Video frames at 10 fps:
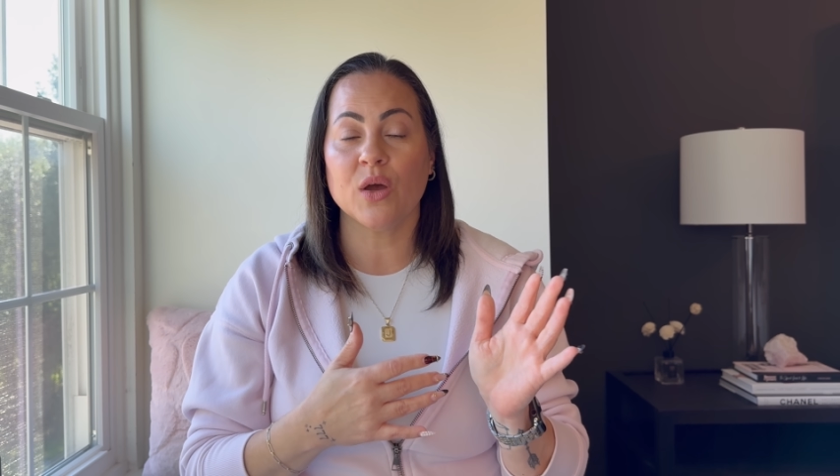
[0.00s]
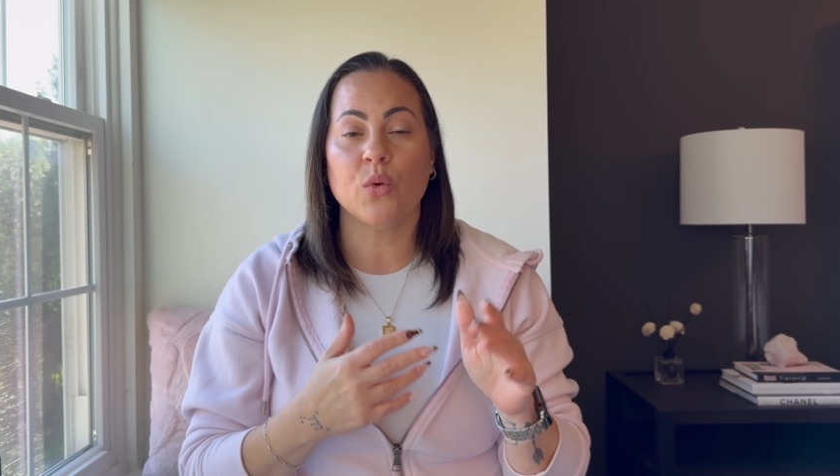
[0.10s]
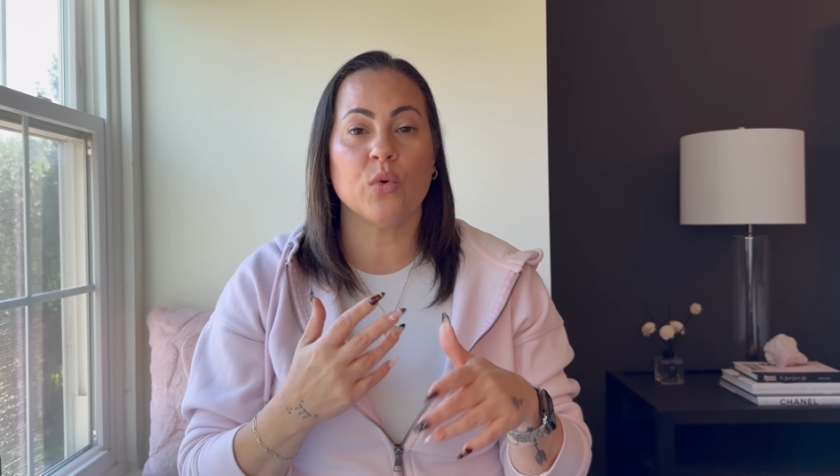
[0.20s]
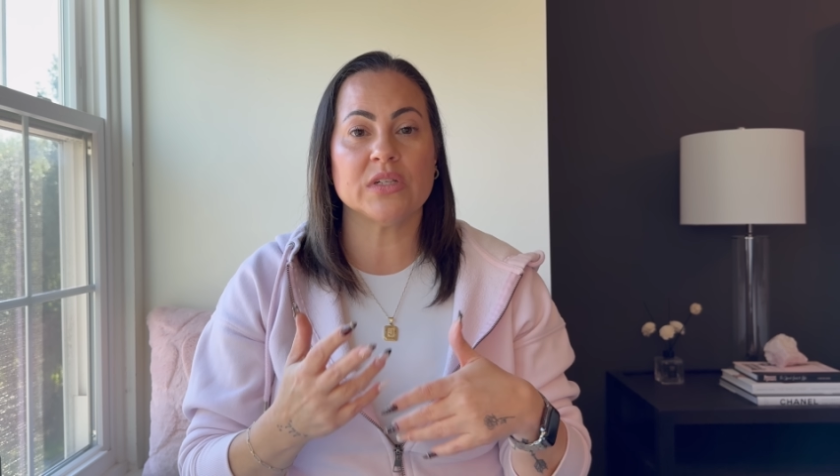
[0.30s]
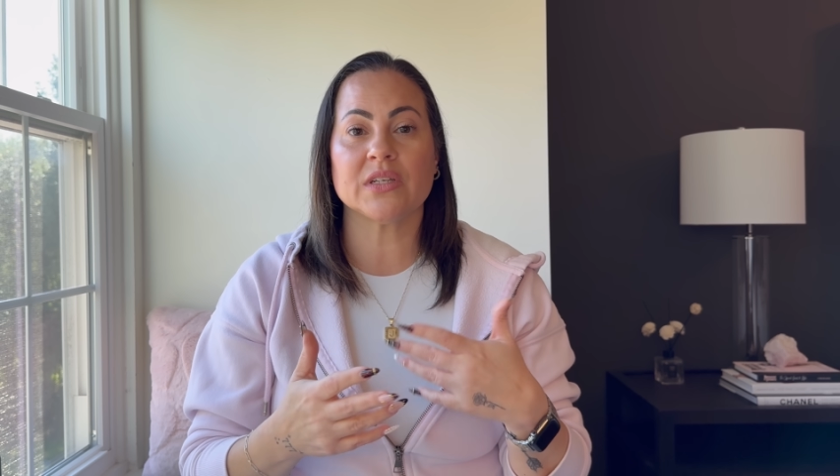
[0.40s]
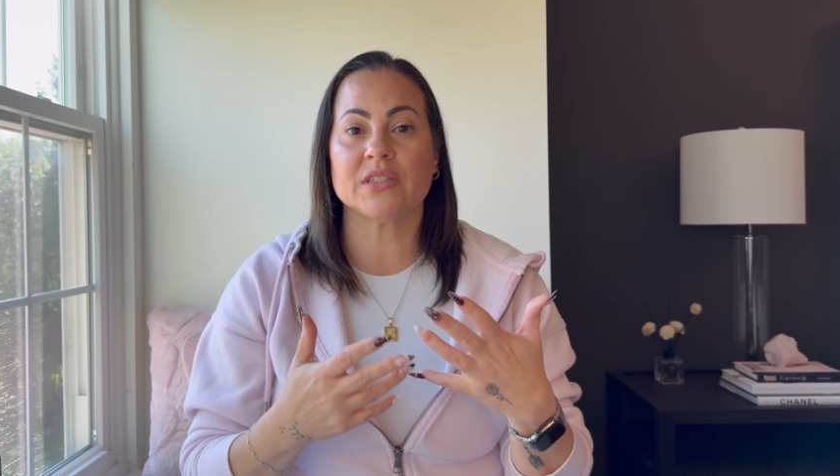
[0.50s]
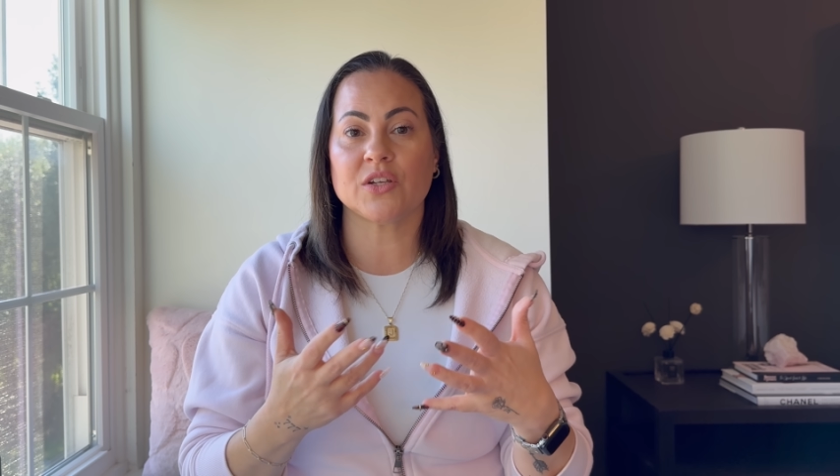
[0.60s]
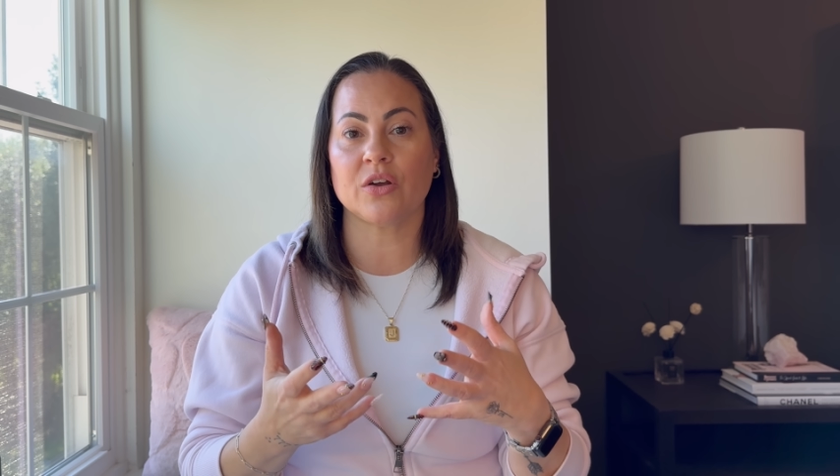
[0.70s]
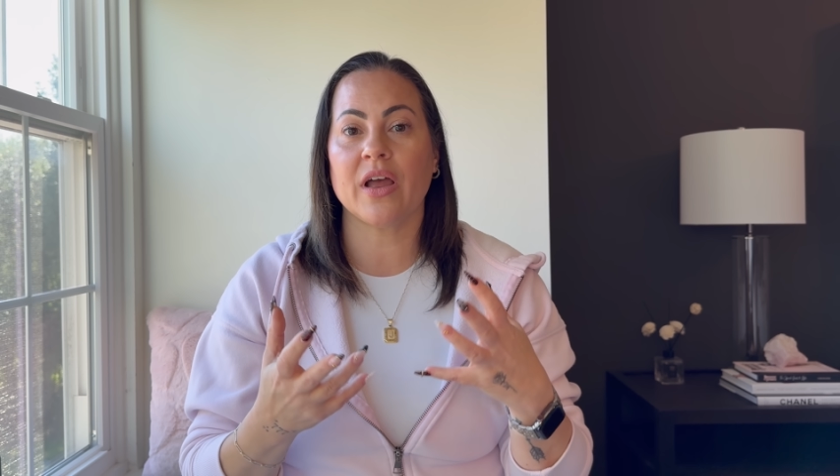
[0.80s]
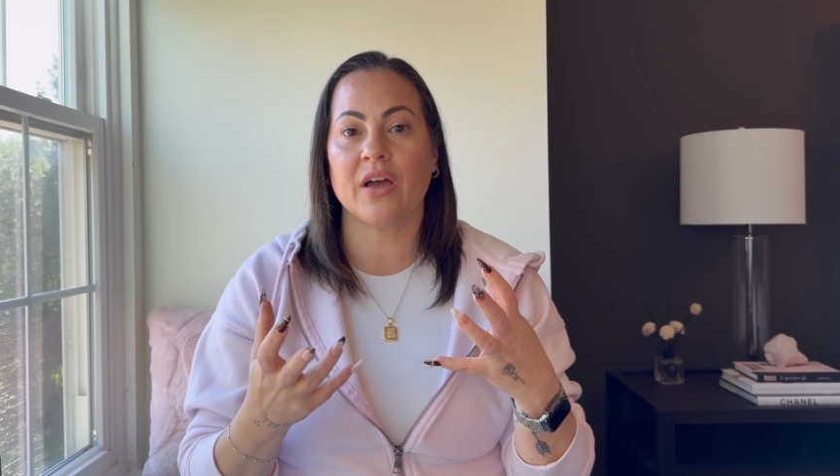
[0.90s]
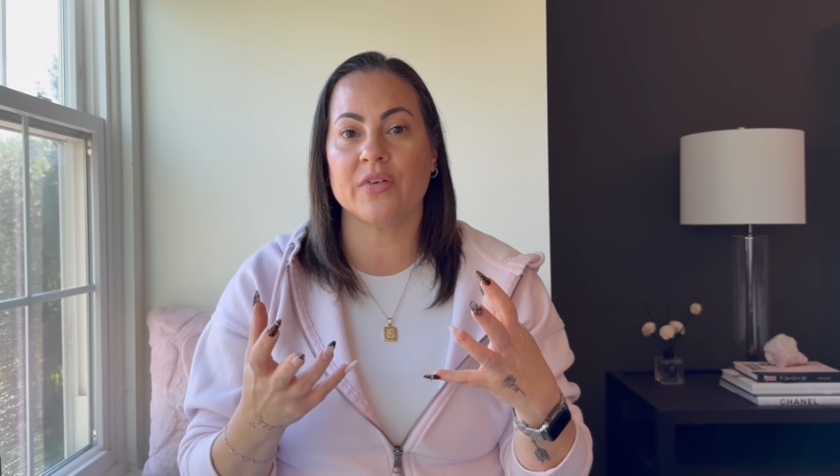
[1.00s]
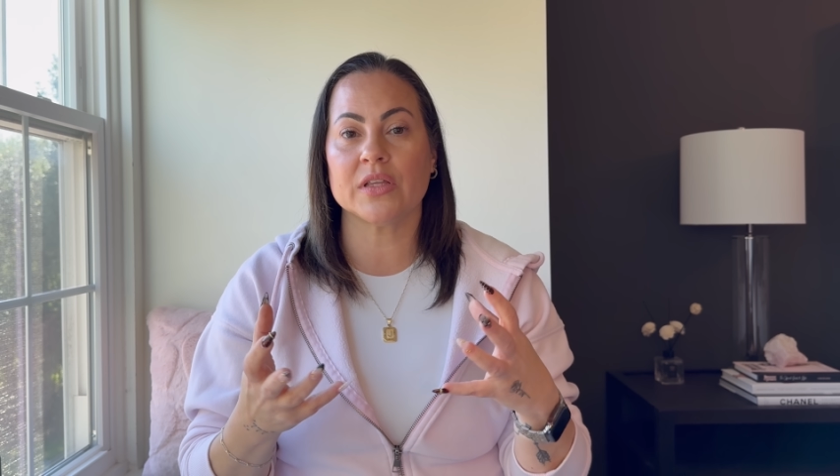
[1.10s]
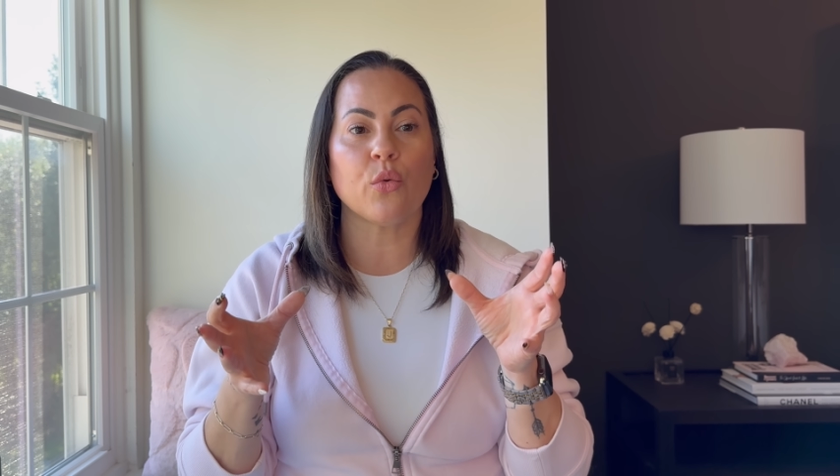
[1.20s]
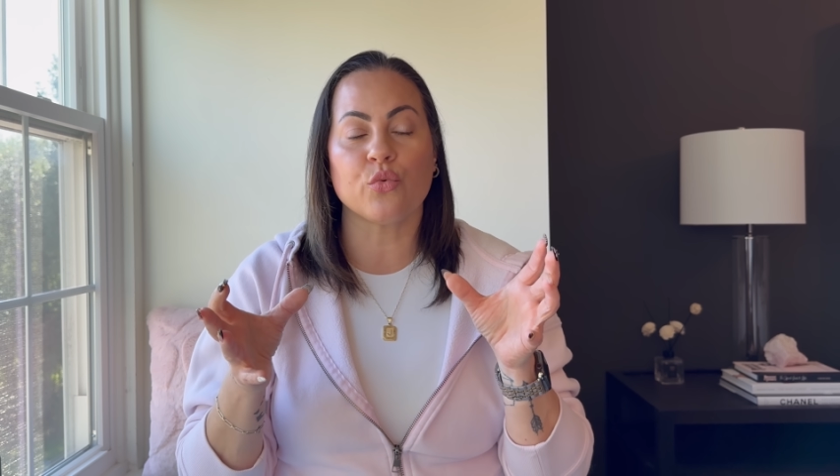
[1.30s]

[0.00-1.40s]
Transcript: once I start having